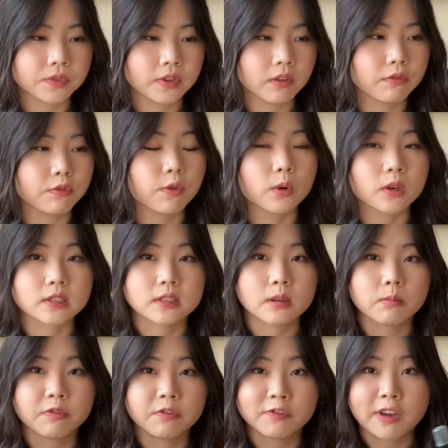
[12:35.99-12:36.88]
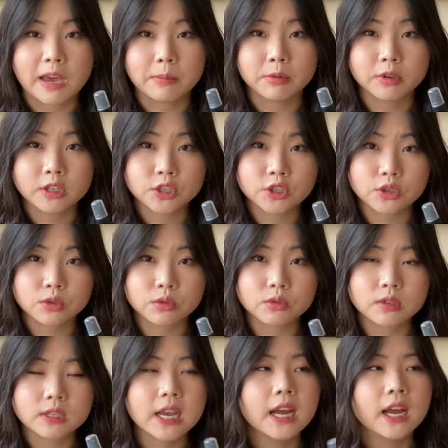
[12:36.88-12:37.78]
for some fabric
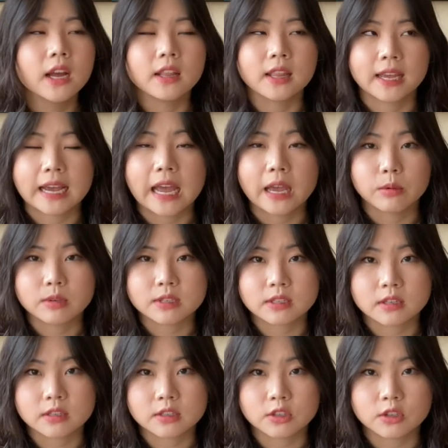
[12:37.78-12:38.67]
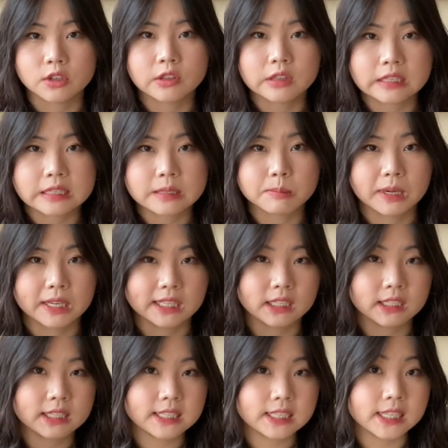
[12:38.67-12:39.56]
shoes, like I was concerned this might
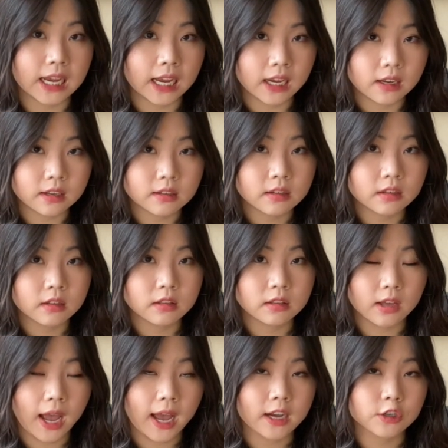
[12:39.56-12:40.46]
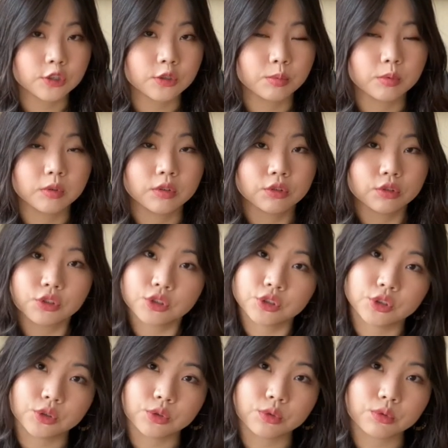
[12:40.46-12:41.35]
stain the actual
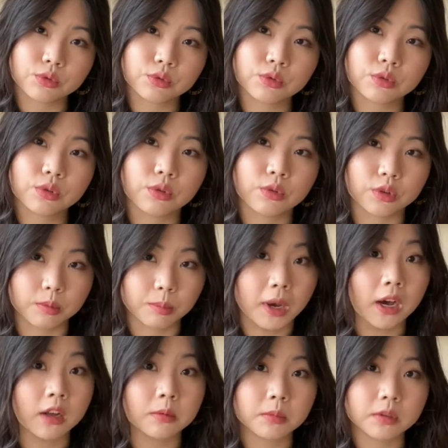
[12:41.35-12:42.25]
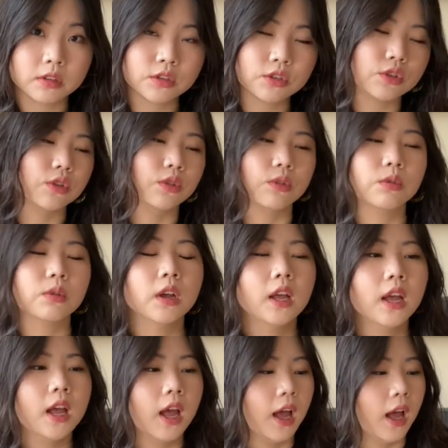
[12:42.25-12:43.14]
shoe or the bottom of the shoe.
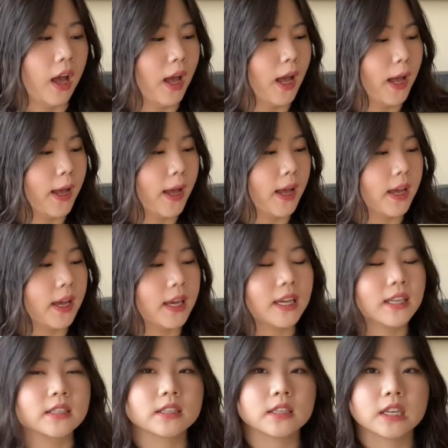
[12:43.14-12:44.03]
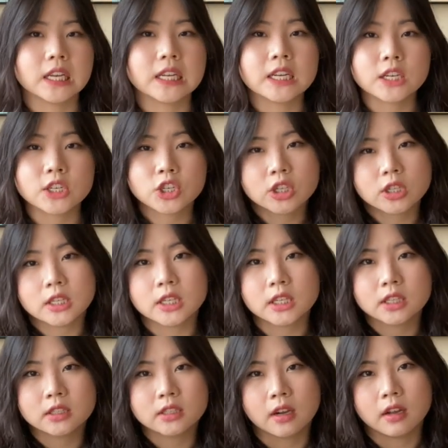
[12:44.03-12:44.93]
It
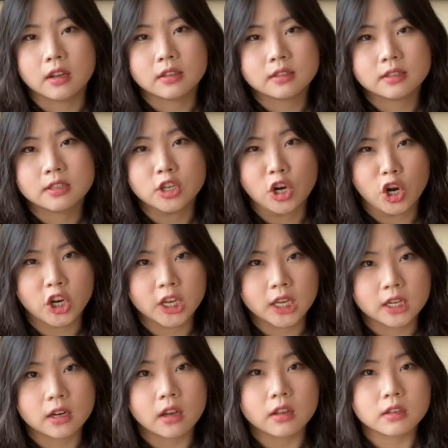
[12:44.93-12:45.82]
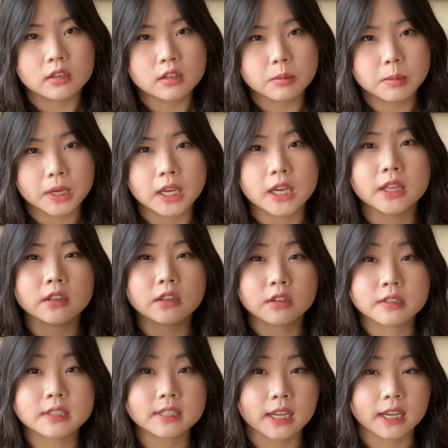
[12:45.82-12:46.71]
initially does darken a little bit. It
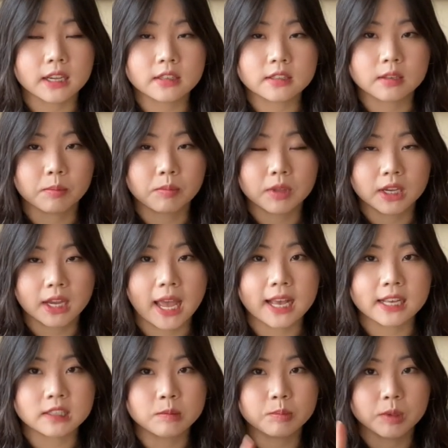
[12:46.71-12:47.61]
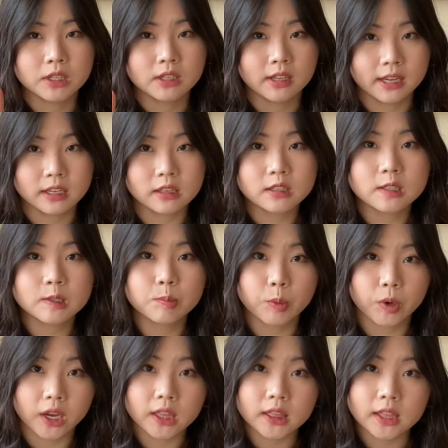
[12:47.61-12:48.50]
looks like something has been like
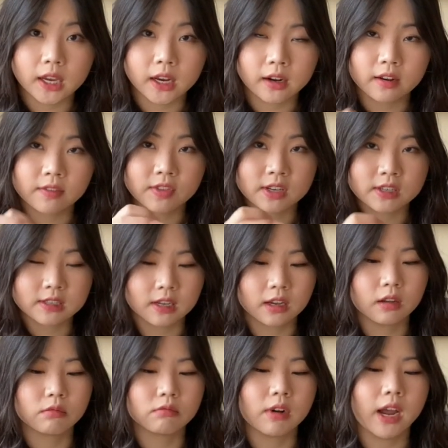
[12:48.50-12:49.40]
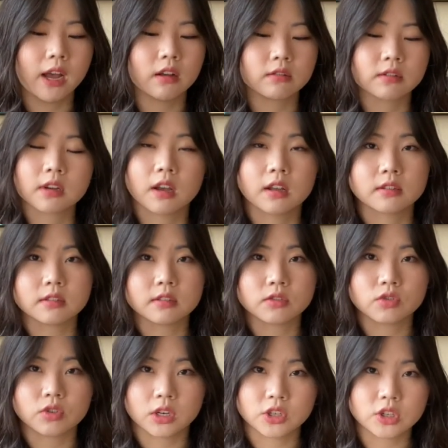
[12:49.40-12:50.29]
sprayed there and there's like a round
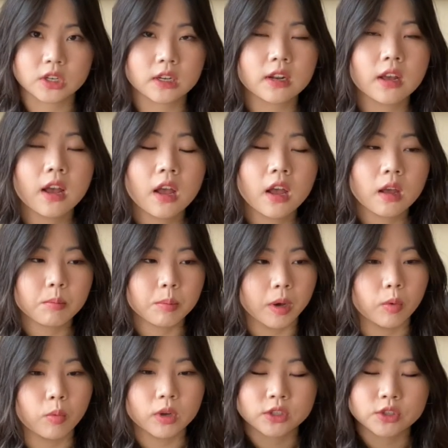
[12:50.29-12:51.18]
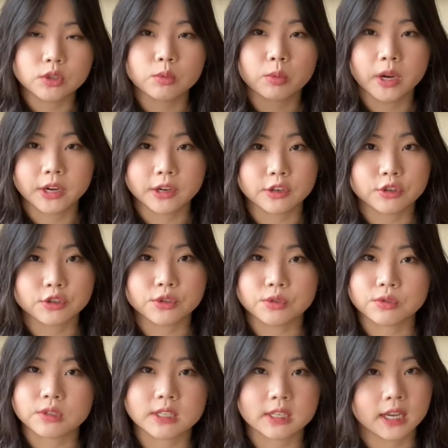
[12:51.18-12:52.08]
concentration, but once you wear your
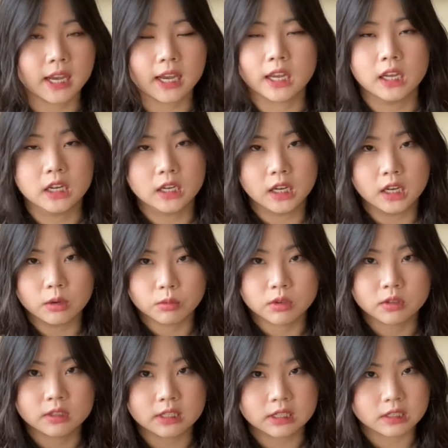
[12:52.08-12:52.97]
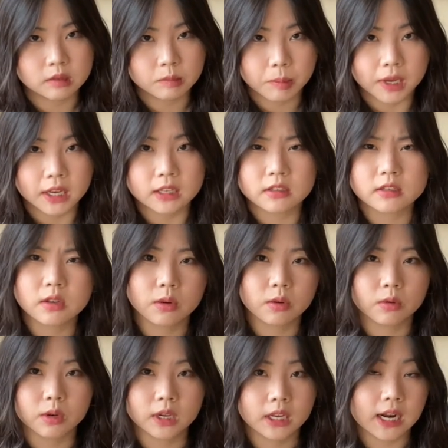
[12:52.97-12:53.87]
shoes again, it will dissipate,
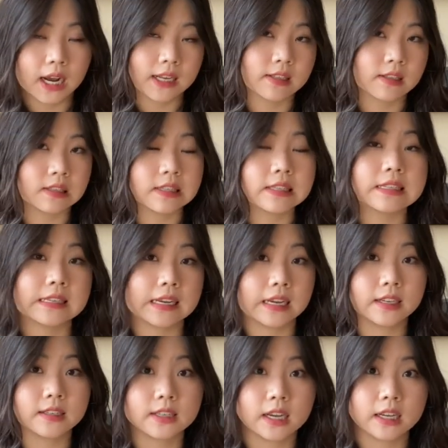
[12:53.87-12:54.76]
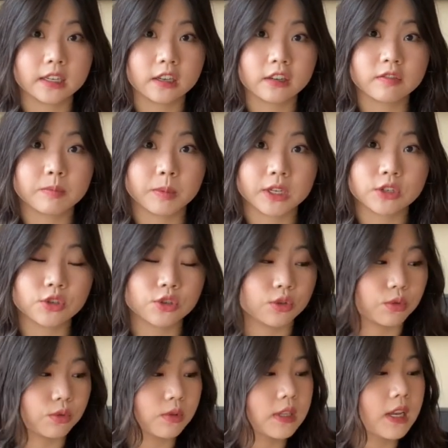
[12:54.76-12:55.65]
so it hasn't stained any of my
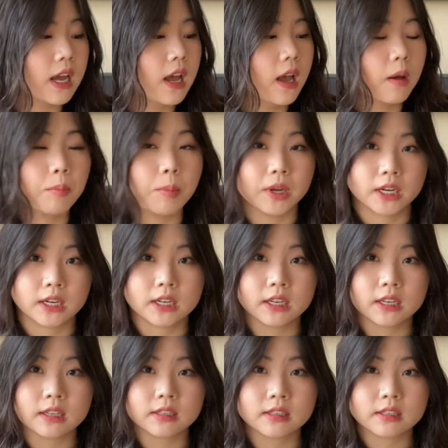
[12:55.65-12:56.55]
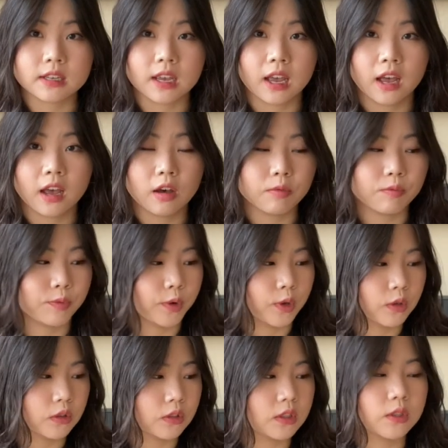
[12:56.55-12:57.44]
shoes. But it is
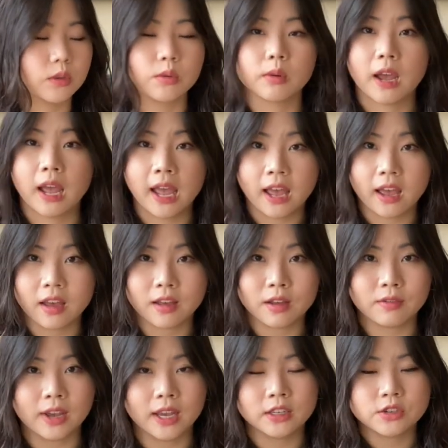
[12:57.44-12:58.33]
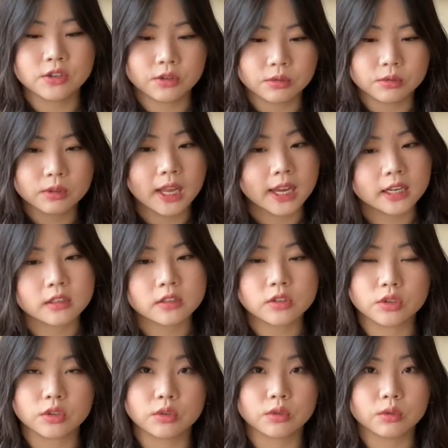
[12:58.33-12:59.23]
helpful to have. I do like
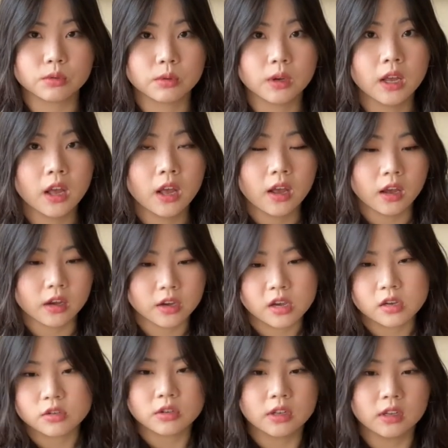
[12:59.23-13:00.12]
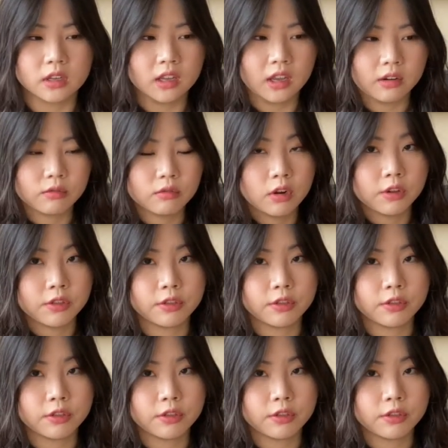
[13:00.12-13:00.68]
to occasionally like run